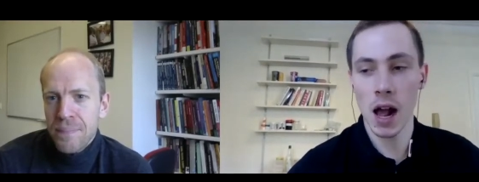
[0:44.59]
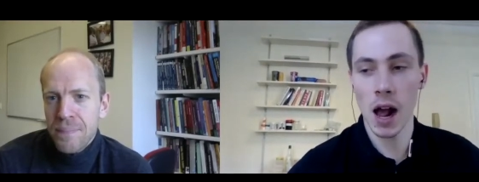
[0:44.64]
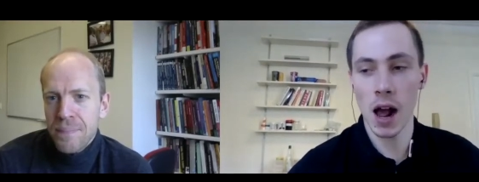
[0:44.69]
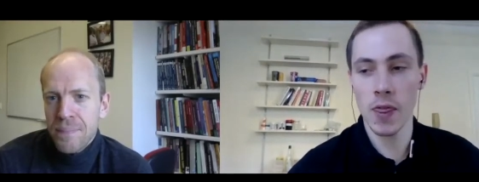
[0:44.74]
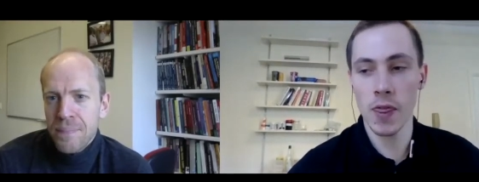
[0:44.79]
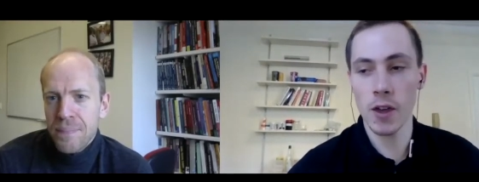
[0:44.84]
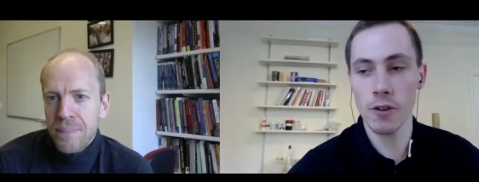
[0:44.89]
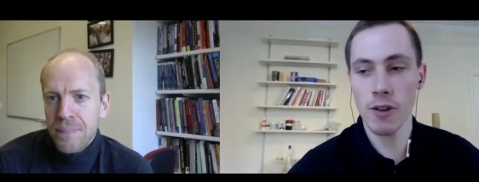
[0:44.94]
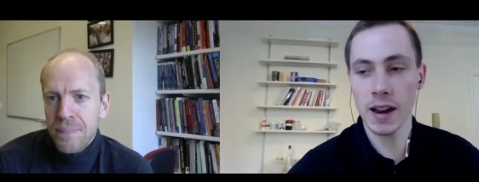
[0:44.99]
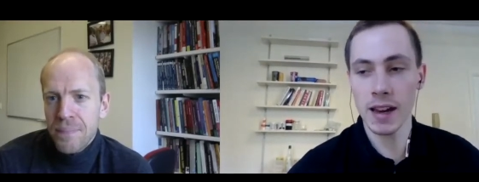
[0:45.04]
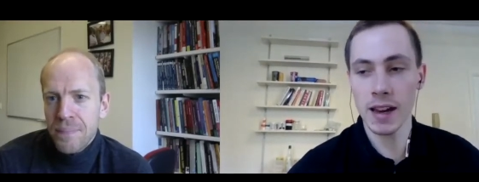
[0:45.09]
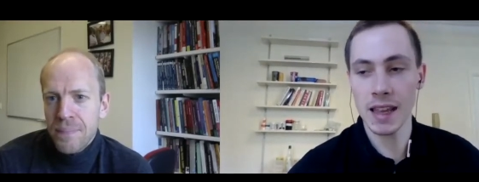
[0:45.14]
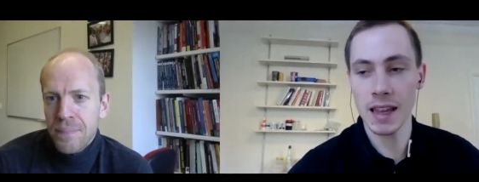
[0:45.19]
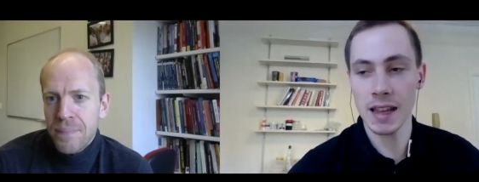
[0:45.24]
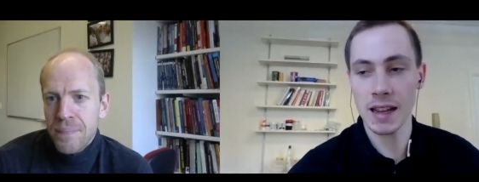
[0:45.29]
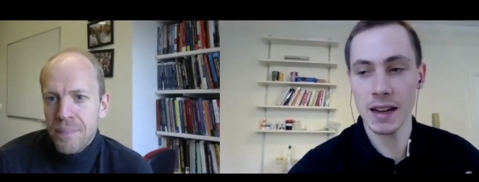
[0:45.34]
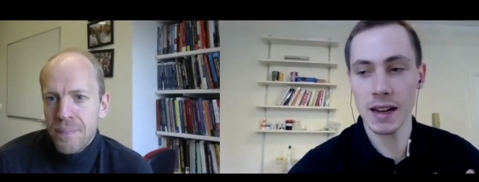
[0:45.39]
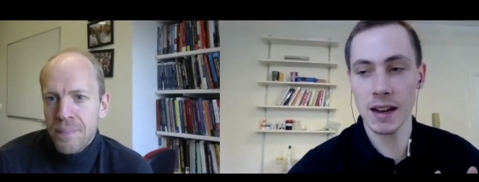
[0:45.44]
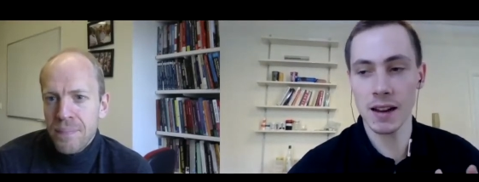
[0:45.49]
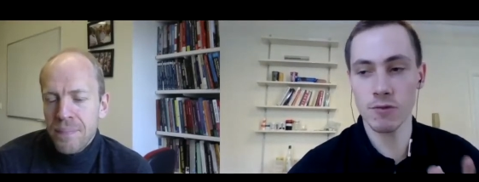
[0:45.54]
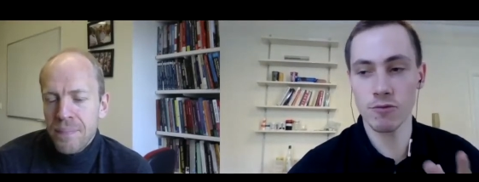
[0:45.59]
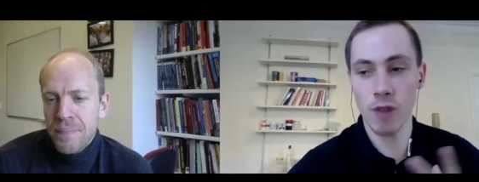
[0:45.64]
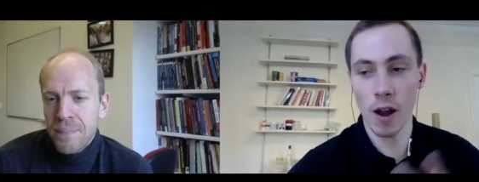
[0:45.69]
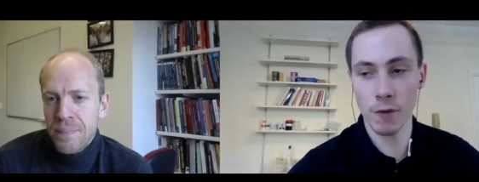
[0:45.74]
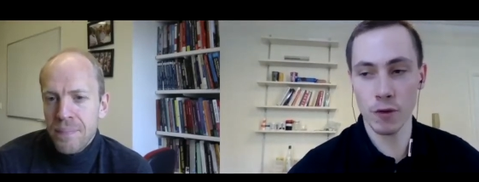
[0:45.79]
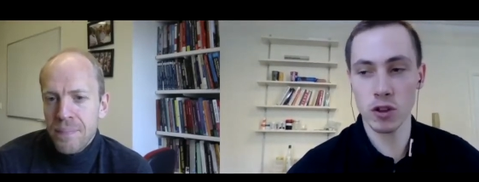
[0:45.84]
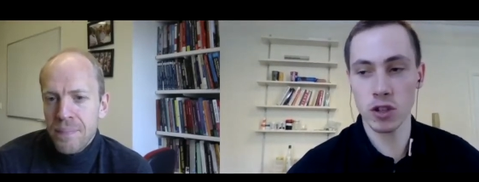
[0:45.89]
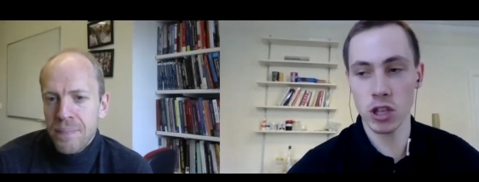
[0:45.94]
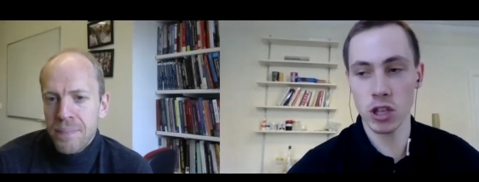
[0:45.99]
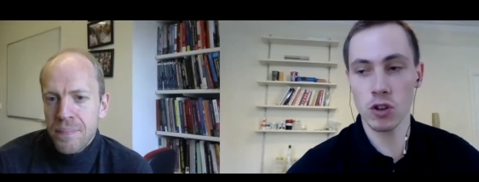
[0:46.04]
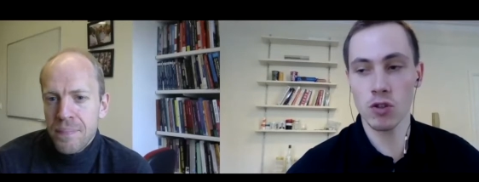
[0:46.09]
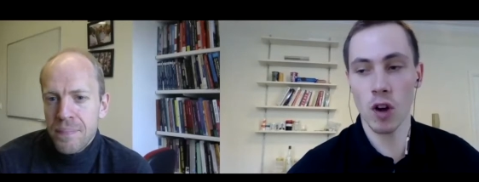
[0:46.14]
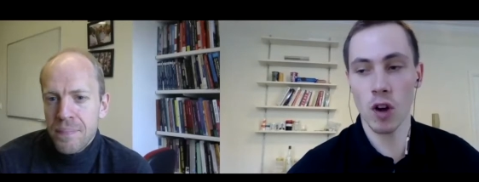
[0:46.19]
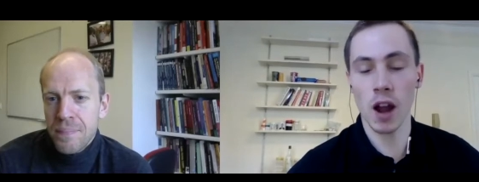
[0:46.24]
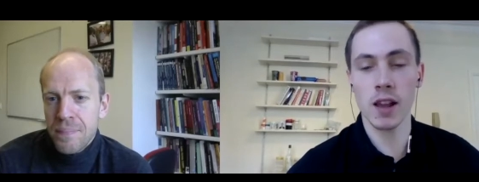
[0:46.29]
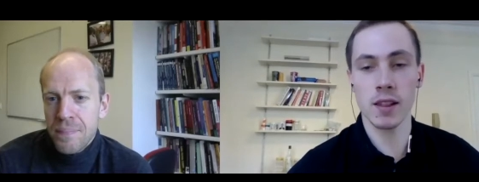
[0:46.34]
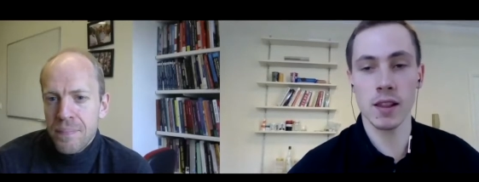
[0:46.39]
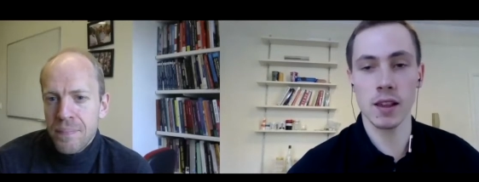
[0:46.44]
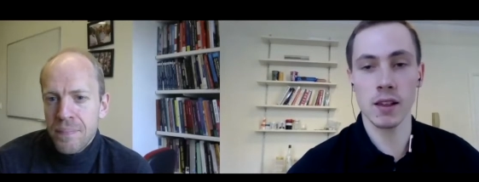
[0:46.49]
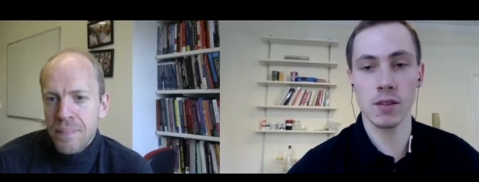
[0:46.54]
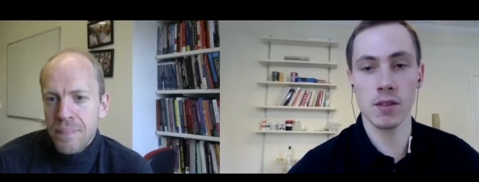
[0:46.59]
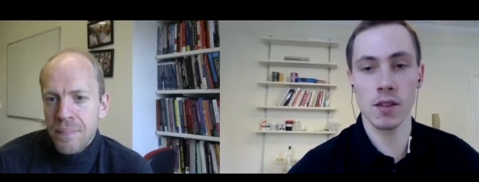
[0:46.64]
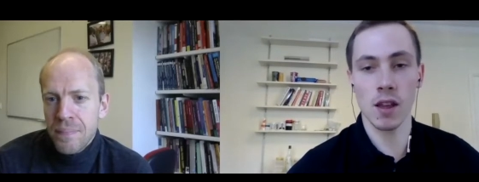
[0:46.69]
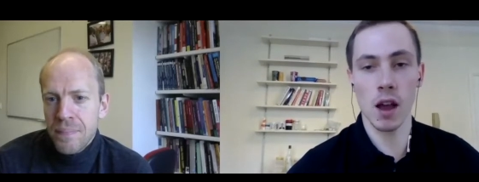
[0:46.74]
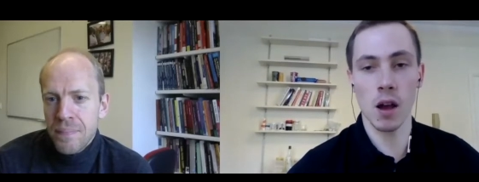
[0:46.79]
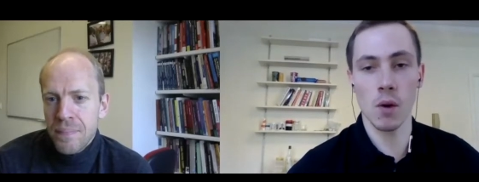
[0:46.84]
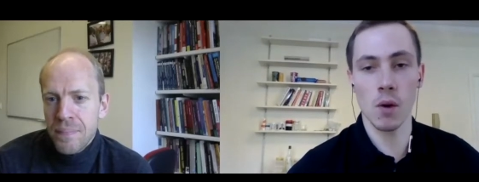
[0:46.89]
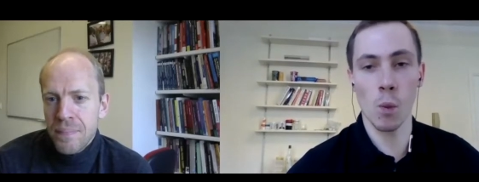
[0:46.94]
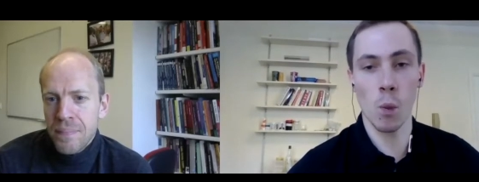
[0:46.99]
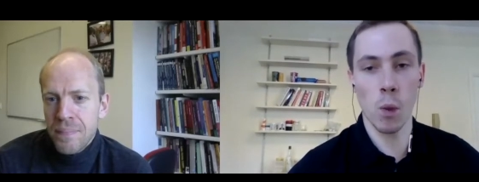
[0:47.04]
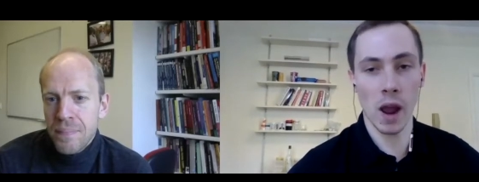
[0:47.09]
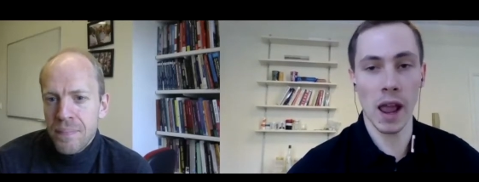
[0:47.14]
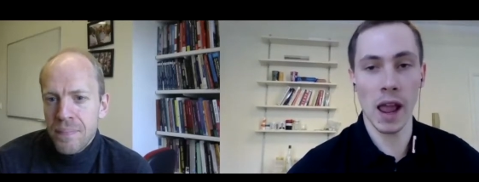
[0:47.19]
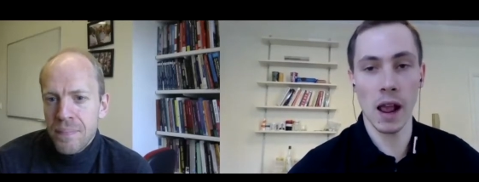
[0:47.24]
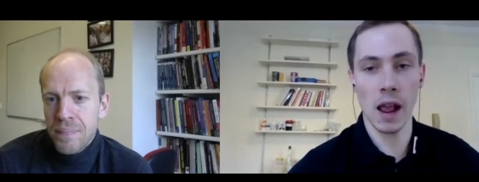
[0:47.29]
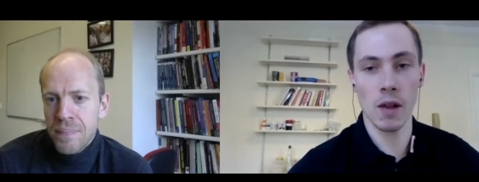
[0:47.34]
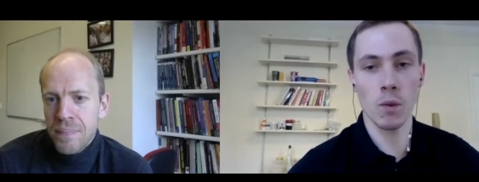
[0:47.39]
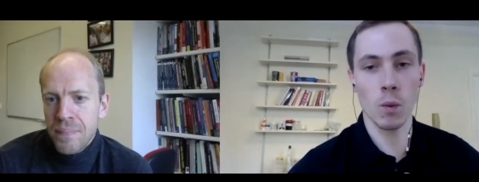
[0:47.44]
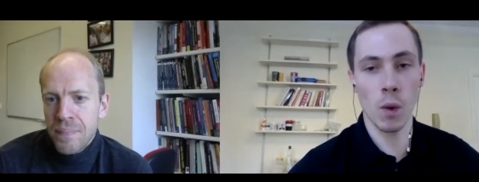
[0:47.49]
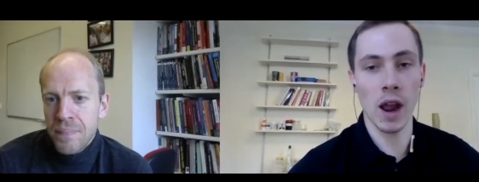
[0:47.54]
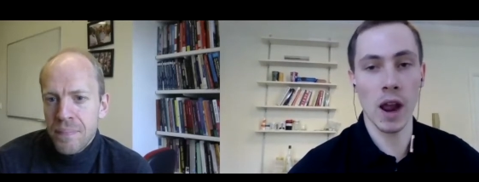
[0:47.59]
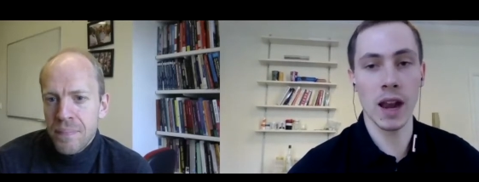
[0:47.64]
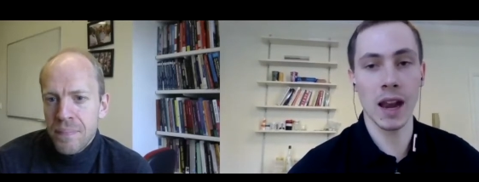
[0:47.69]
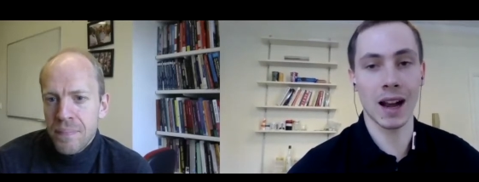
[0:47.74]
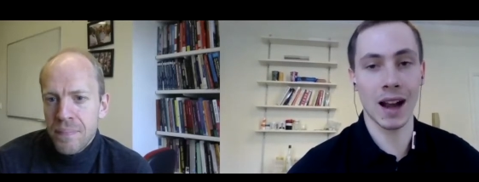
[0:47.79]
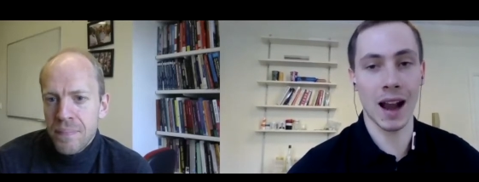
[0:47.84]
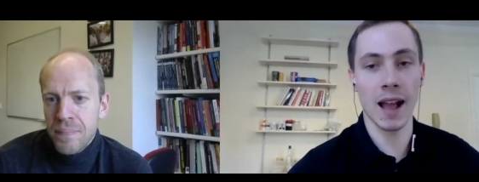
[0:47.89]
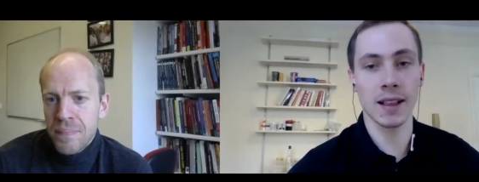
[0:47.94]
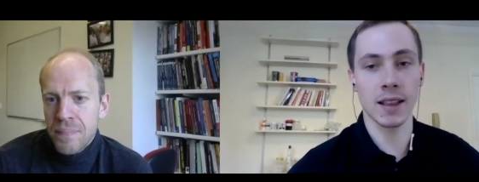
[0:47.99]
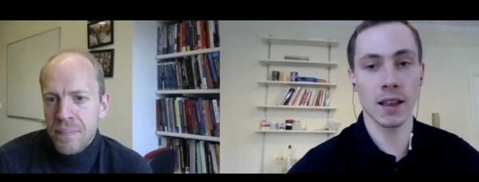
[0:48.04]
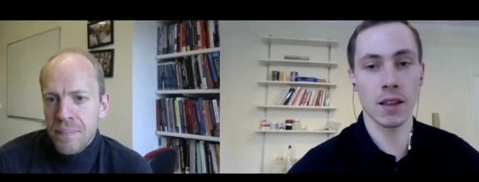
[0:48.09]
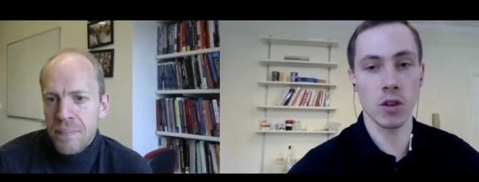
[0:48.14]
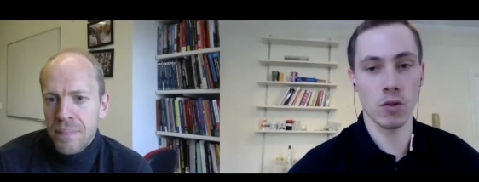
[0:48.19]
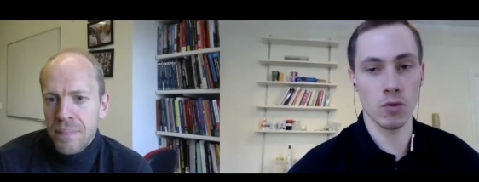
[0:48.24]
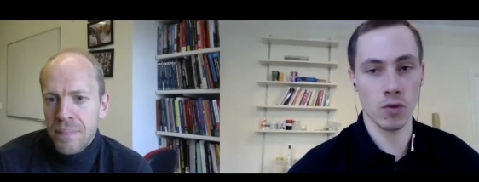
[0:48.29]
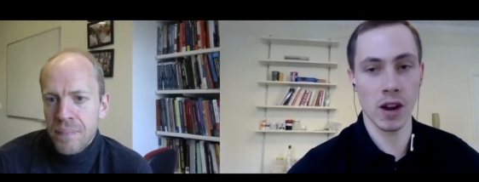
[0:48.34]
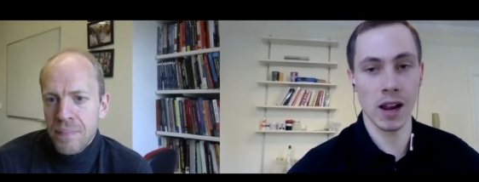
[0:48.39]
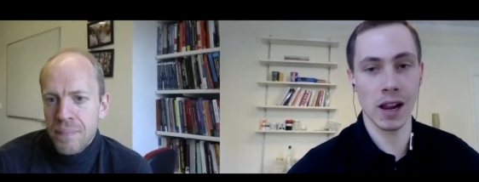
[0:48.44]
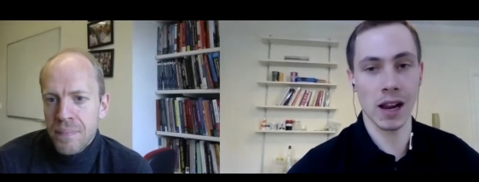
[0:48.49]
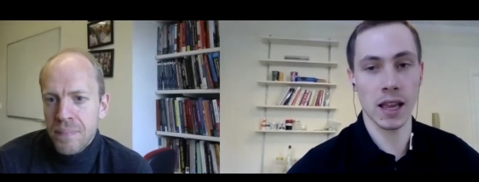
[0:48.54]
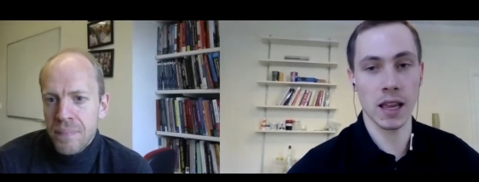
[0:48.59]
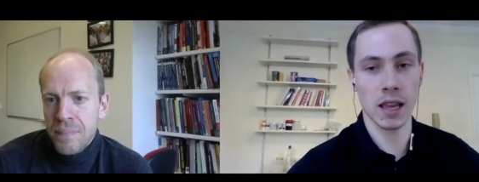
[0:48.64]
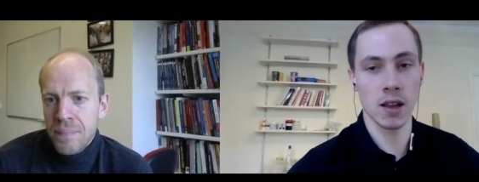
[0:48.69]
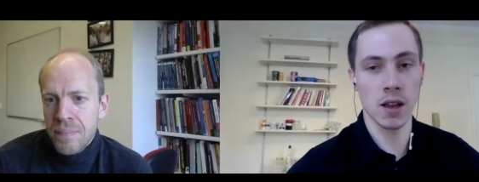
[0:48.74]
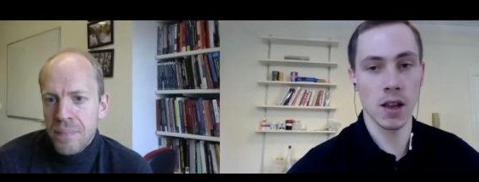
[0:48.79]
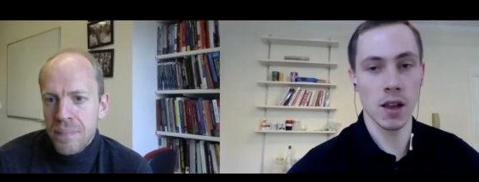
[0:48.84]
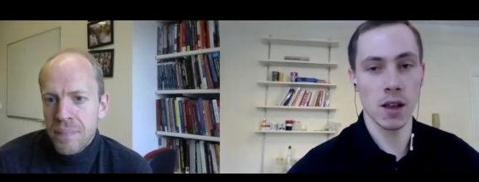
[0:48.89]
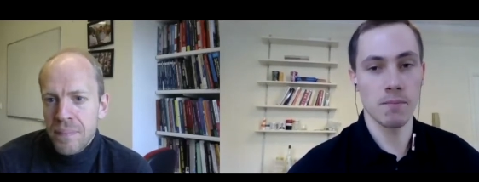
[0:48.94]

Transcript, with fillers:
Speaker 1: Are there any refugee crises that we're we're neglecting that really